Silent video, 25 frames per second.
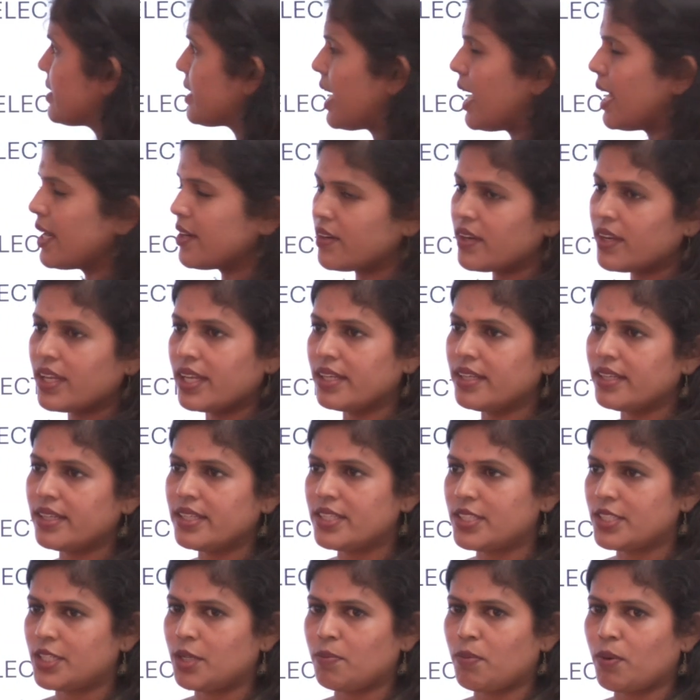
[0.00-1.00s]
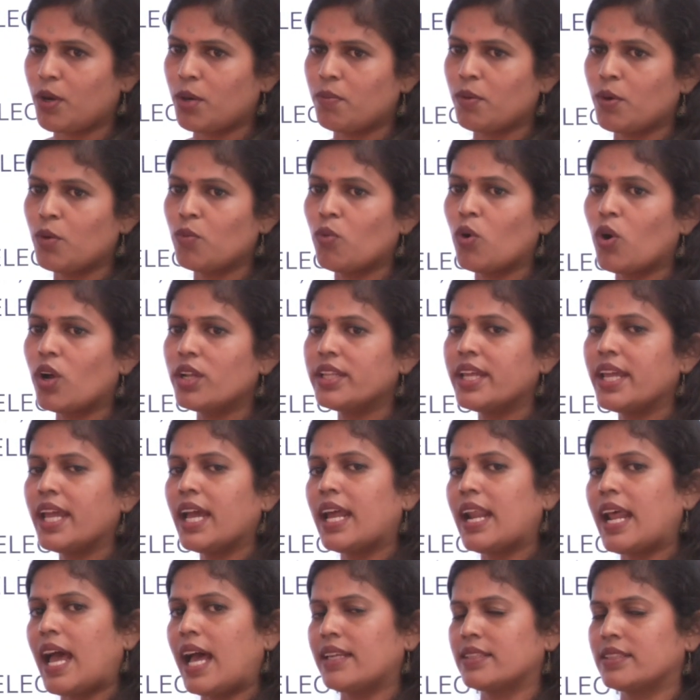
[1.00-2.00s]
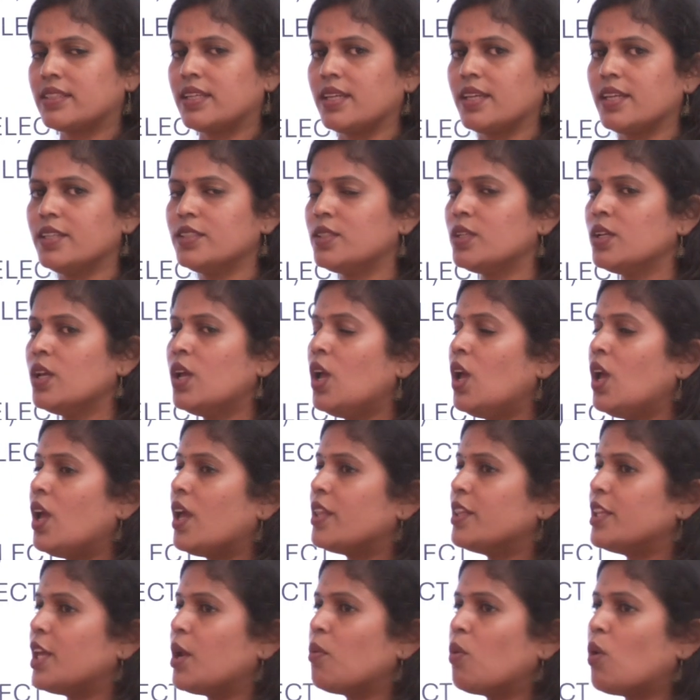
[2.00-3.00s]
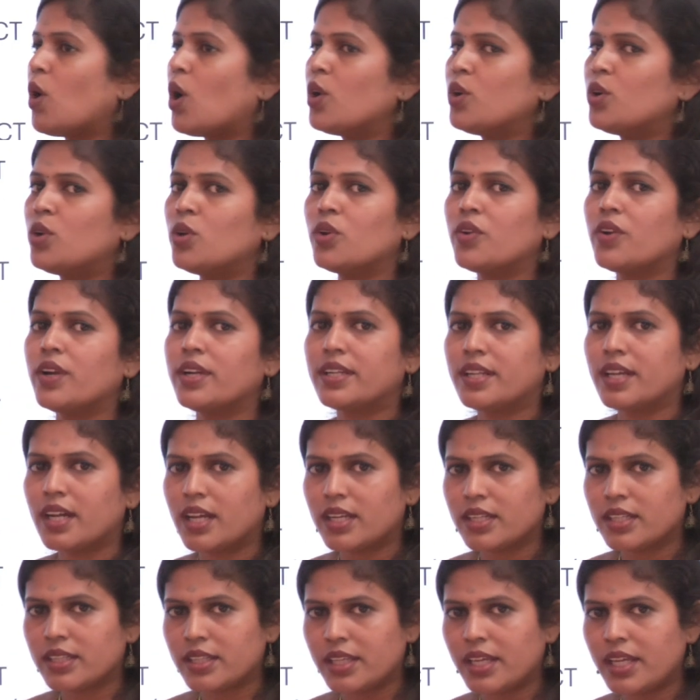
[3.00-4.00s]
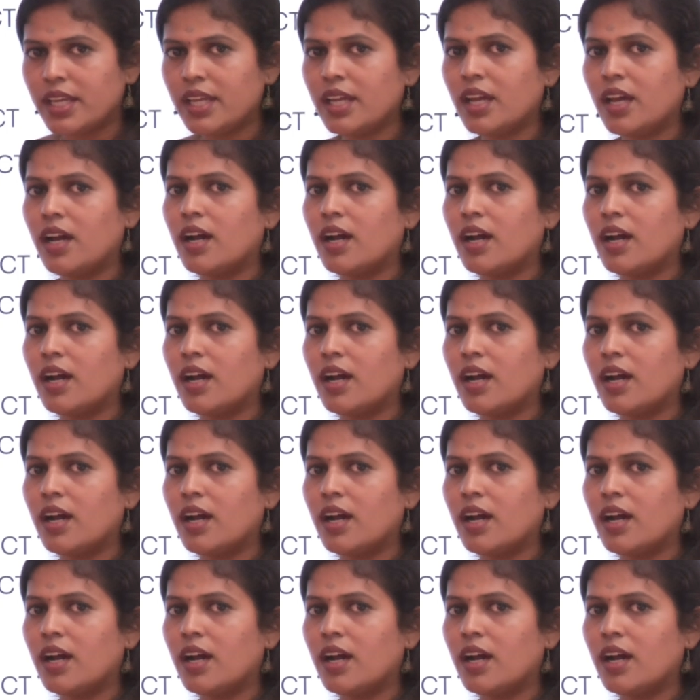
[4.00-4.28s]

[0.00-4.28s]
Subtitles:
salary in each department. What they are asking is they want to return the